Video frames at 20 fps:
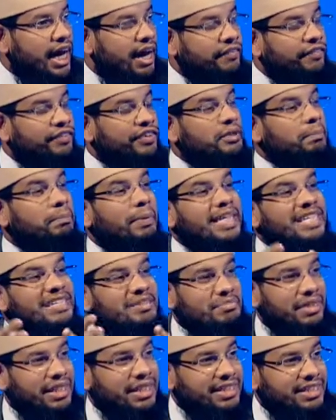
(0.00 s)
for the
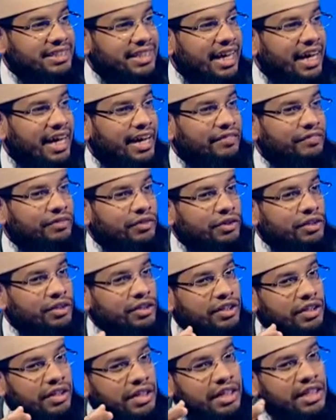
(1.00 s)
betterment and for
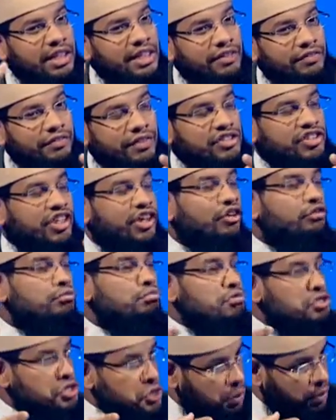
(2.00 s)
the for the sake of
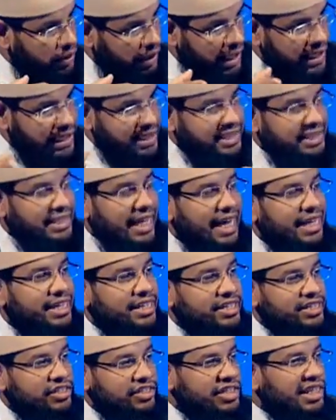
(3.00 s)
mutual
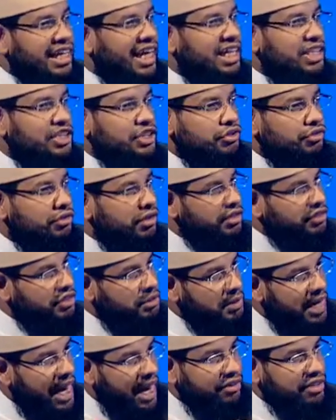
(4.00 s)
understandings, cultural
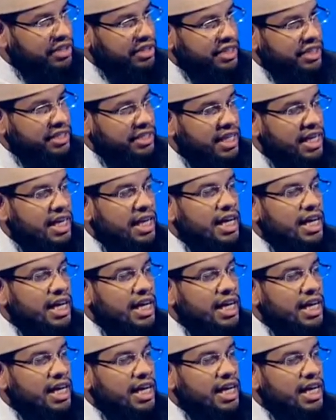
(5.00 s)
similarities,